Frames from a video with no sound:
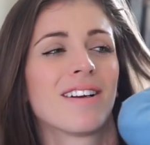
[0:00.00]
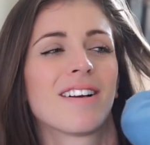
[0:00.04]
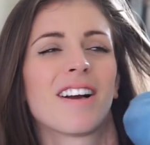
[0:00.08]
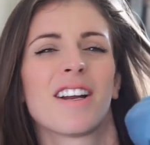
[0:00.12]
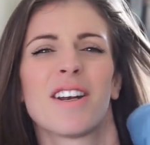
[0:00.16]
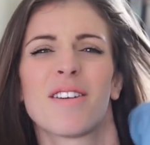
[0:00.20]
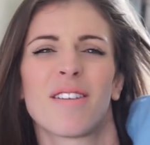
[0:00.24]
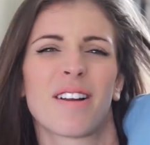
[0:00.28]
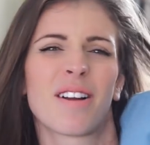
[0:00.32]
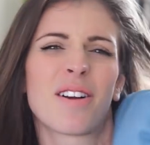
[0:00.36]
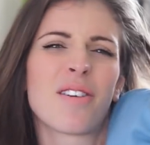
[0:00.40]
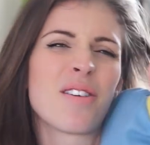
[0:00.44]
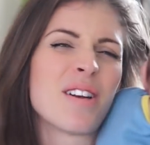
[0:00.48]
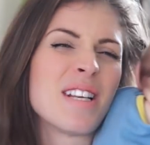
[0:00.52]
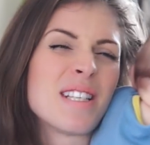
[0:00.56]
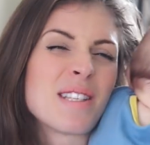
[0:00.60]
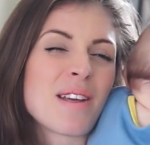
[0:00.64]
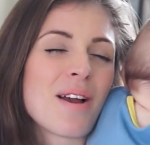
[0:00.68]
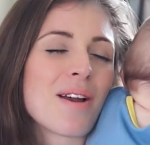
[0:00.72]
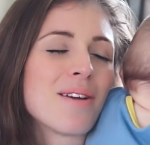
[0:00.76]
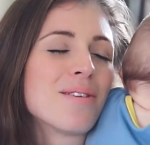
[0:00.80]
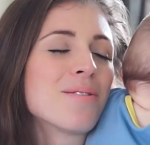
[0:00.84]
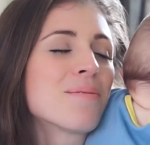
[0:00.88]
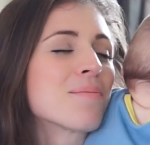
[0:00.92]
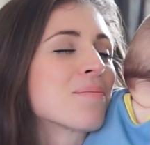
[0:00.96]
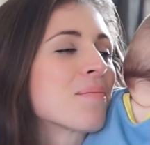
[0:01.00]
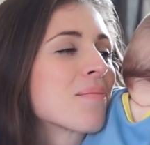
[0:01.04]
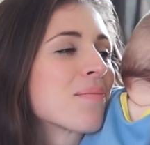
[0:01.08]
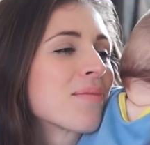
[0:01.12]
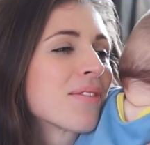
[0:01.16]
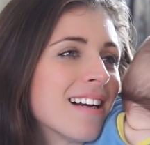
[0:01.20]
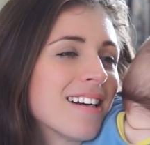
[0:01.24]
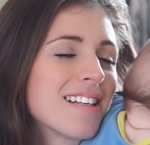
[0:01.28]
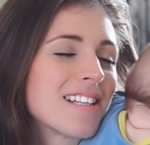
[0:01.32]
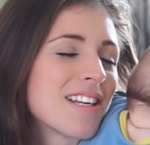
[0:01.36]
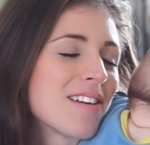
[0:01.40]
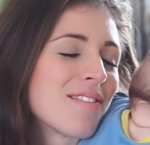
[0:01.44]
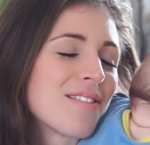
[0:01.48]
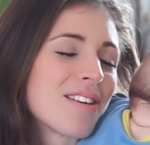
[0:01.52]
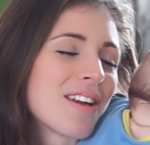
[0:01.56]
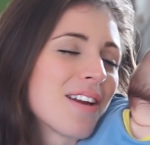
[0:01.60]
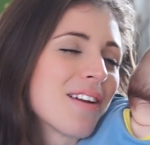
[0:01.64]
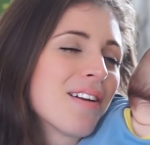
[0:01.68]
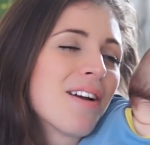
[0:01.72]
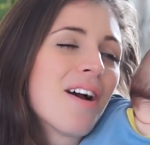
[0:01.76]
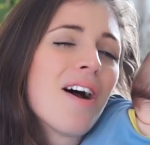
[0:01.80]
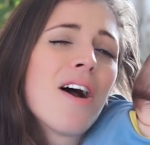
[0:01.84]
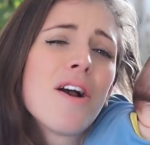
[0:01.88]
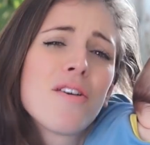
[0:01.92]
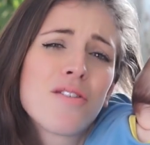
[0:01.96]
kind of like on his own. I don't
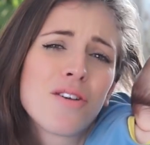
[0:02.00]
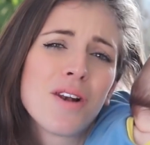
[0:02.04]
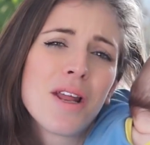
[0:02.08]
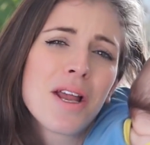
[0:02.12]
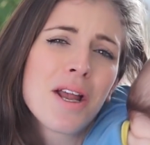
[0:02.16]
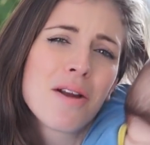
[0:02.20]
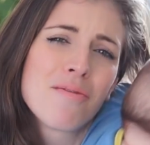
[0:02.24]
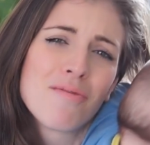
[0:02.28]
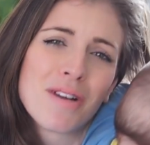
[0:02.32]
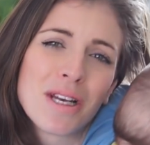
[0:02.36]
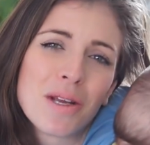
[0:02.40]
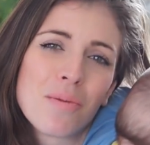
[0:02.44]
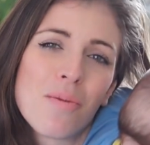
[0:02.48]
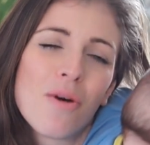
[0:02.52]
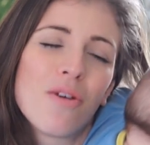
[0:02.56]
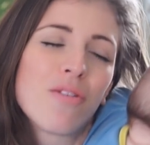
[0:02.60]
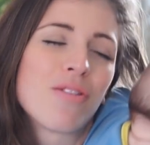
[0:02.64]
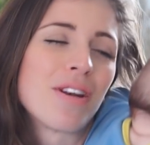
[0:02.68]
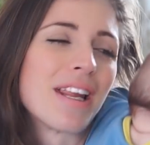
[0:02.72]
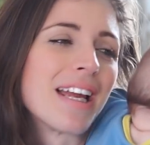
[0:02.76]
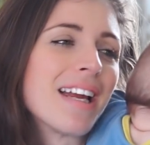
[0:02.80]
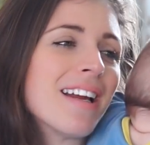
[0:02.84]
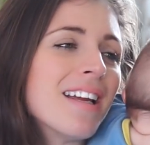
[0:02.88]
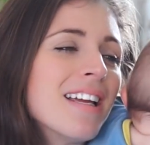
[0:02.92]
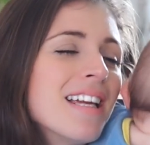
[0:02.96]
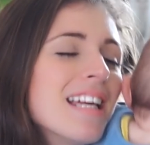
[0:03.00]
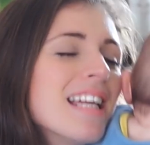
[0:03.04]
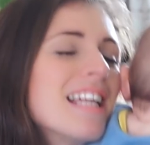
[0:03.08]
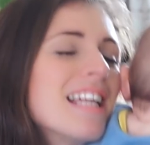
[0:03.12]
know, I feel like I'm really waffling